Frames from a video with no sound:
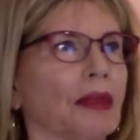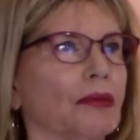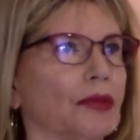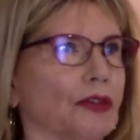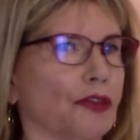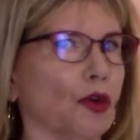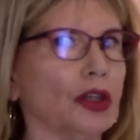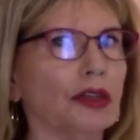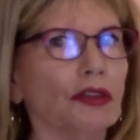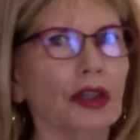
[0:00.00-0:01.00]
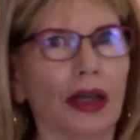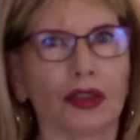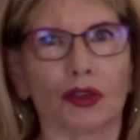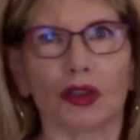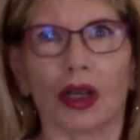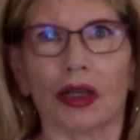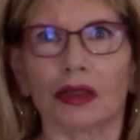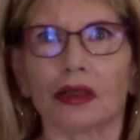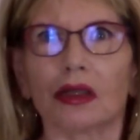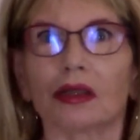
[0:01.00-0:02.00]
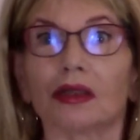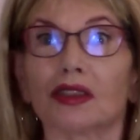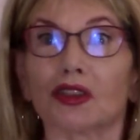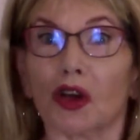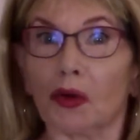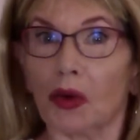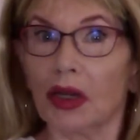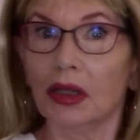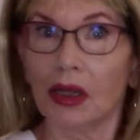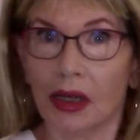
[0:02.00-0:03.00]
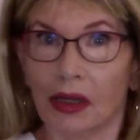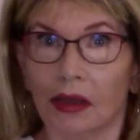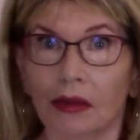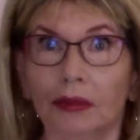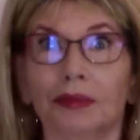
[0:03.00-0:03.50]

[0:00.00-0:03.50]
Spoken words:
the 4 different exercises, I could start right now,